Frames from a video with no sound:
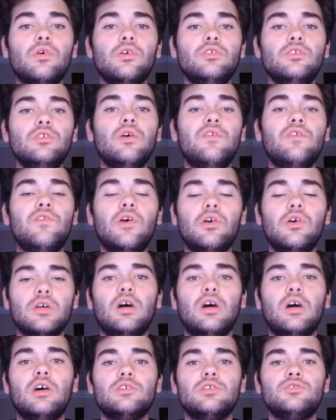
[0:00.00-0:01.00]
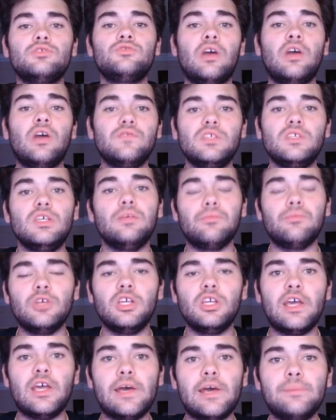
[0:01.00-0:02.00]
UFL College Draft team
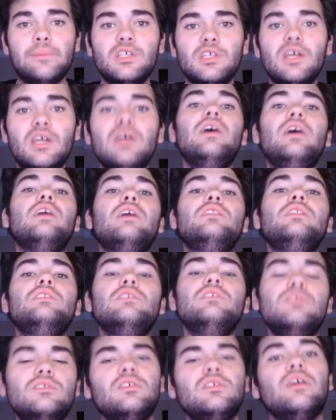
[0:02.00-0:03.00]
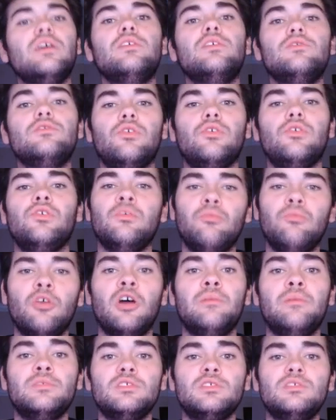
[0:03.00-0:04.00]
recaps in the San Antonio
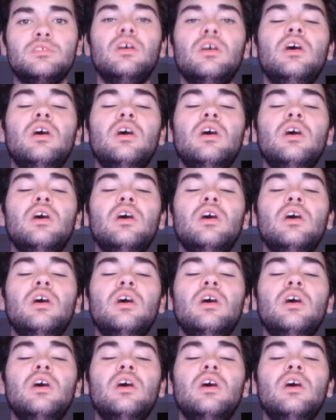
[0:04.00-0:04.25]
Brahmas,